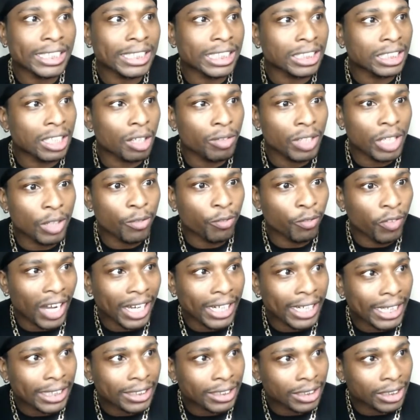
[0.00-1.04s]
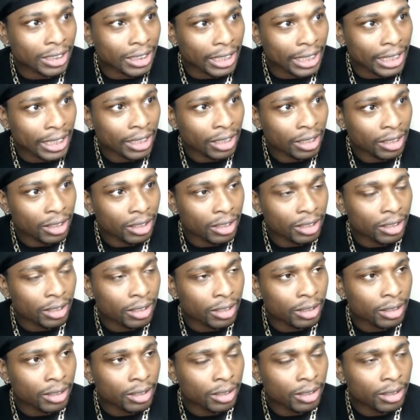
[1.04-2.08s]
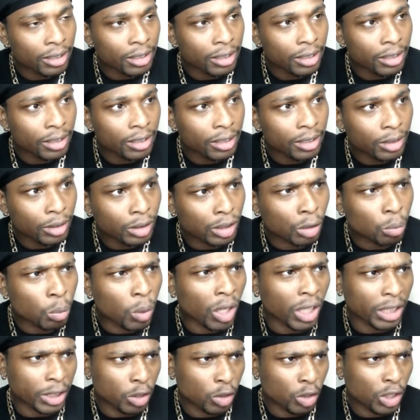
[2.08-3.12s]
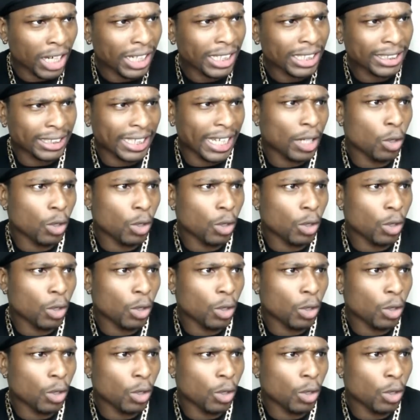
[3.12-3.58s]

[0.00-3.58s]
necessarily financially. So what are you trying to say?